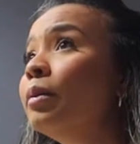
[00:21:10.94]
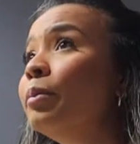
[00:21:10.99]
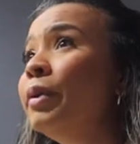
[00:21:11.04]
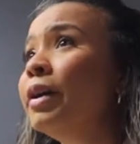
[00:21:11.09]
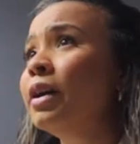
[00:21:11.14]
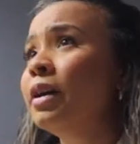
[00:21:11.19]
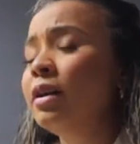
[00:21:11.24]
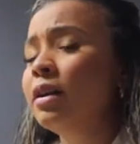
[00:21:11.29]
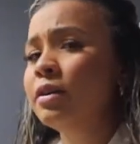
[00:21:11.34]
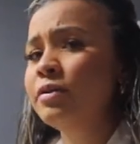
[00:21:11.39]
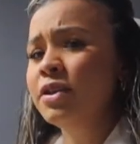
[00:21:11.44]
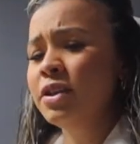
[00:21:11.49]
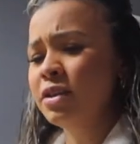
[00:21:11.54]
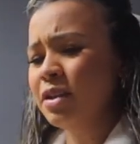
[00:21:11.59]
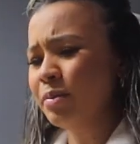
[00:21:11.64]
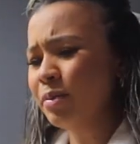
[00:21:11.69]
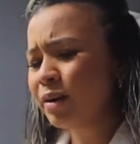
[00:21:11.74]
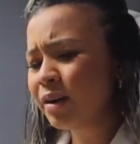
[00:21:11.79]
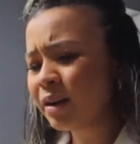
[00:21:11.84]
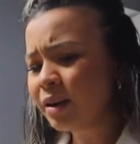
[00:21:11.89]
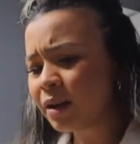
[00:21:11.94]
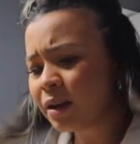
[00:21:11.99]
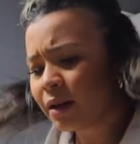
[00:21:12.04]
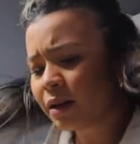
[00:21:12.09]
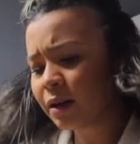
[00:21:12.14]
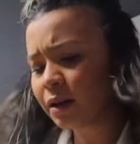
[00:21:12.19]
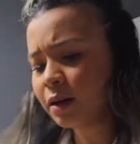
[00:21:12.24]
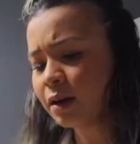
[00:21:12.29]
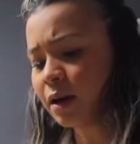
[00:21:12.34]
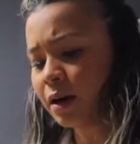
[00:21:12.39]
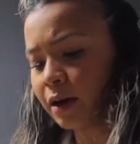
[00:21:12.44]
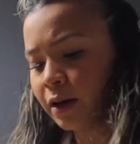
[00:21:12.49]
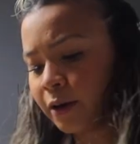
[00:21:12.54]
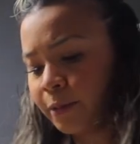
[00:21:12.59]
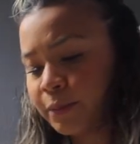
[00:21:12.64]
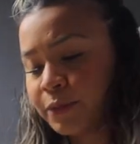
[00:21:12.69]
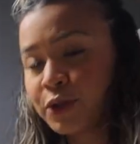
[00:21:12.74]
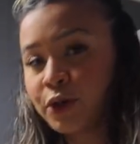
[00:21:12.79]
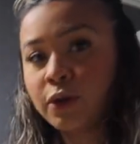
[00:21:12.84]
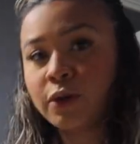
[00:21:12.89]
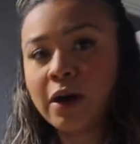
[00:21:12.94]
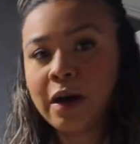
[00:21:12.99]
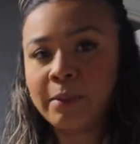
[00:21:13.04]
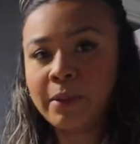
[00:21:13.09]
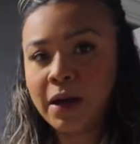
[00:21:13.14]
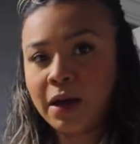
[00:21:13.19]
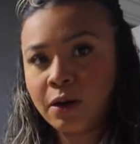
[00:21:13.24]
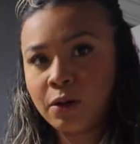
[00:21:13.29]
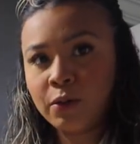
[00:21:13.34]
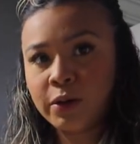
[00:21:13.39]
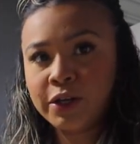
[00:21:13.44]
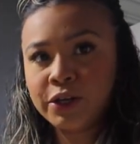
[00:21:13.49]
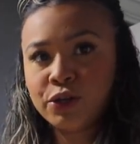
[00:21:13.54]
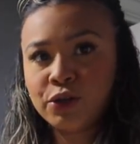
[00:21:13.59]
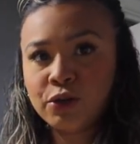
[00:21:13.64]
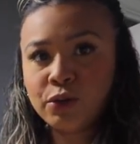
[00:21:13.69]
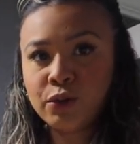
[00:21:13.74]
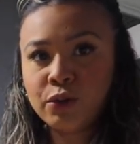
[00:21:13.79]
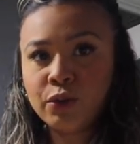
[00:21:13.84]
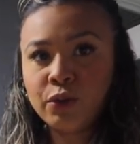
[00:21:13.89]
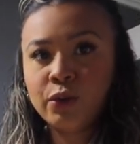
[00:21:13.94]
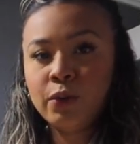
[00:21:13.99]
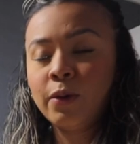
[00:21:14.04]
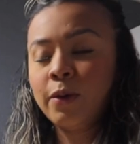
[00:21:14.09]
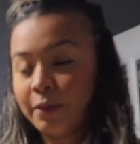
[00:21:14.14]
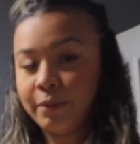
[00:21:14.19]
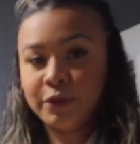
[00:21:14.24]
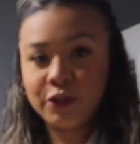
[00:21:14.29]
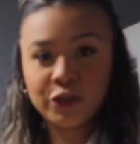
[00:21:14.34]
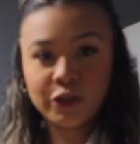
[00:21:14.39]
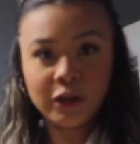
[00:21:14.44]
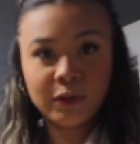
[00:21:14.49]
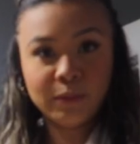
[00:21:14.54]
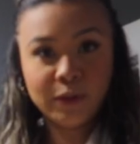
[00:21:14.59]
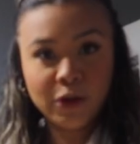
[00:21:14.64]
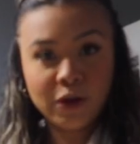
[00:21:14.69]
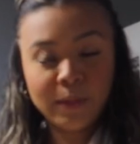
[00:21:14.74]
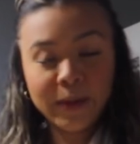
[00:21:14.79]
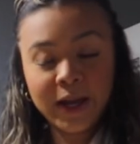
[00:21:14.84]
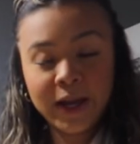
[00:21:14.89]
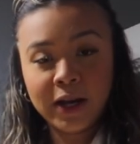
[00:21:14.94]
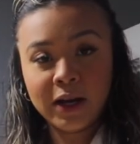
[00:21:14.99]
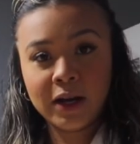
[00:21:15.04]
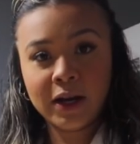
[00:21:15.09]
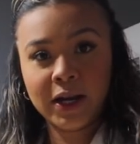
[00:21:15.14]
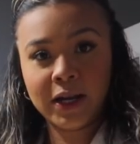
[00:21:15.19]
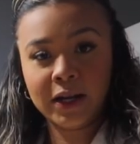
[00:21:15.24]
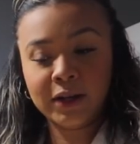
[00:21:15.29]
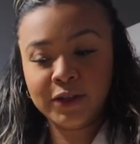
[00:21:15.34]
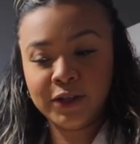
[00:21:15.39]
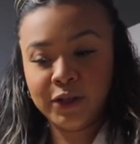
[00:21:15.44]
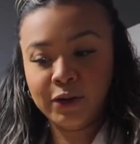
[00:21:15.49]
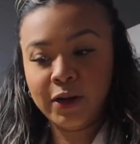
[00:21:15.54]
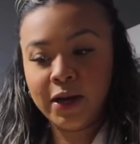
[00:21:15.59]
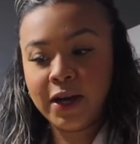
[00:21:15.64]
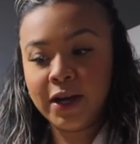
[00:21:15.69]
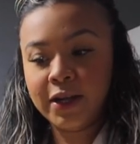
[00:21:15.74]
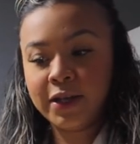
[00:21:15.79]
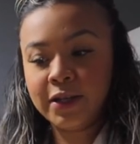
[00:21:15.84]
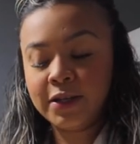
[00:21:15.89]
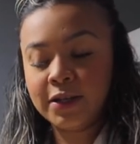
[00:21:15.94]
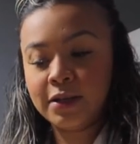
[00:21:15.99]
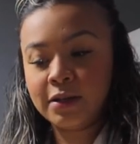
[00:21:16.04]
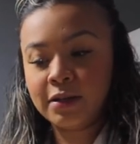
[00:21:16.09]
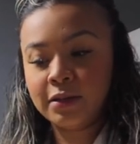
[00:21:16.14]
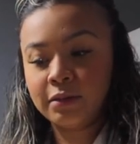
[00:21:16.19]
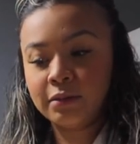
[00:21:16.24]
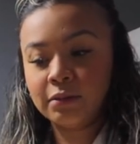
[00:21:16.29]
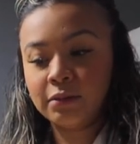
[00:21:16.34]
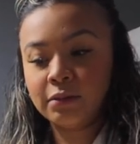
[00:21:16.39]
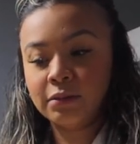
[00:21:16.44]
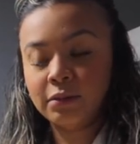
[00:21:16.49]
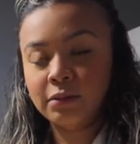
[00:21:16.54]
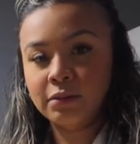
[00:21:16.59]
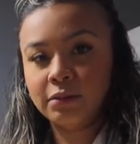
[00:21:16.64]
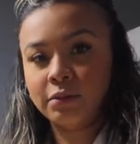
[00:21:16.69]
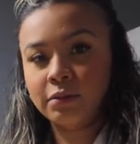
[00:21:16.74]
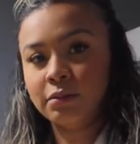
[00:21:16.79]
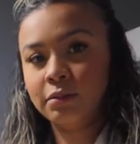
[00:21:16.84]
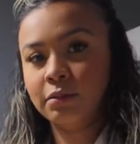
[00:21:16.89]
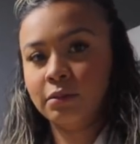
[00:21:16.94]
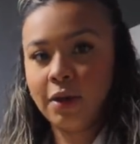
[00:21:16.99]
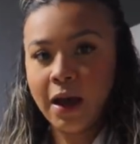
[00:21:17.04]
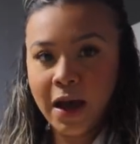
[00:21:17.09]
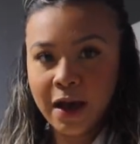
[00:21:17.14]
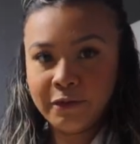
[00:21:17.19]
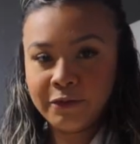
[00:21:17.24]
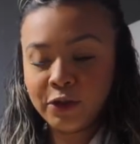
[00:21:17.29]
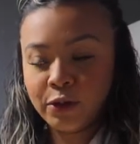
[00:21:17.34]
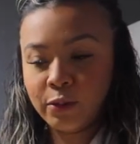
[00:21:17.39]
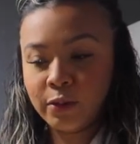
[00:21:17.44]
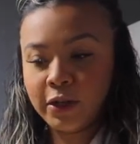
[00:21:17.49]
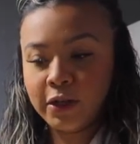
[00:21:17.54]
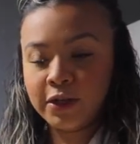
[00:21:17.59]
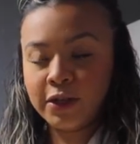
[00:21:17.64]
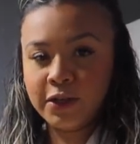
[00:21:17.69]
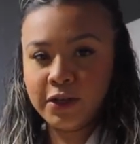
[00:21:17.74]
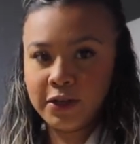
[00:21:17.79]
beginning of December, I think. I'm just gonna blow out my hair and I'll see you guys afterwards.